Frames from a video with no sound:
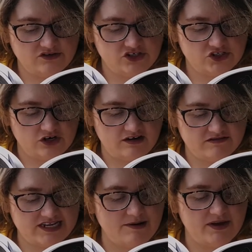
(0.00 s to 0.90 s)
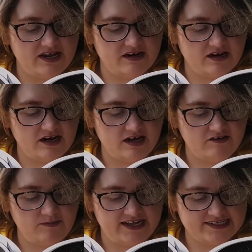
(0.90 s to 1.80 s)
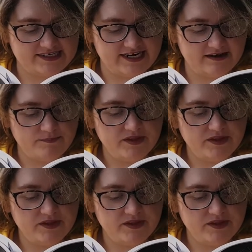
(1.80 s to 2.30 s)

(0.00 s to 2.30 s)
a chunk of slabbing and a curl of plastic.